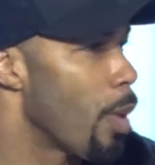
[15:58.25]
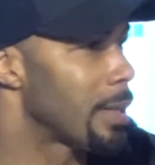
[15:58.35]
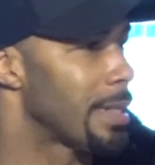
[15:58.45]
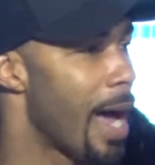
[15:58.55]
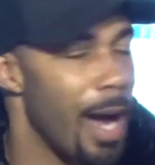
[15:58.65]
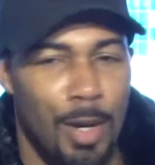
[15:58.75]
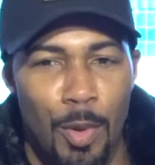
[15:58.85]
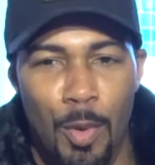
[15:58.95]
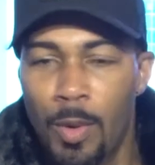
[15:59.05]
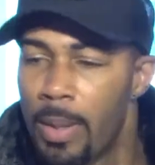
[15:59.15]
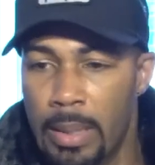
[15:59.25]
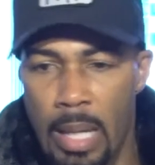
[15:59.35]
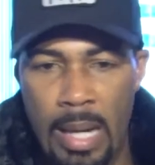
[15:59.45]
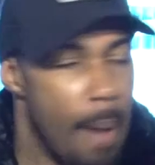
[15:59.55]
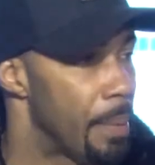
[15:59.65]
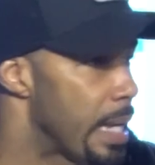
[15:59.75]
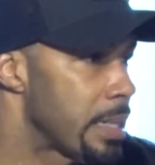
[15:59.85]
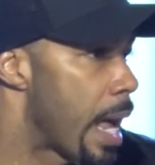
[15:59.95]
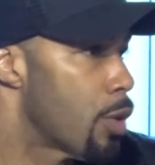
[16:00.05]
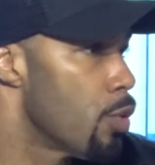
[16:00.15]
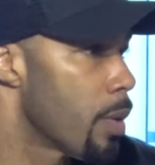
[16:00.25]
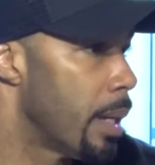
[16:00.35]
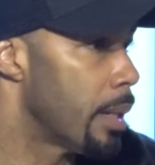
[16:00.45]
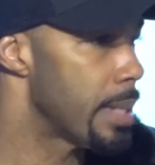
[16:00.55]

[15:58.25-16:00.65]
What's not cool, it doesn't happen. That's not cool to me.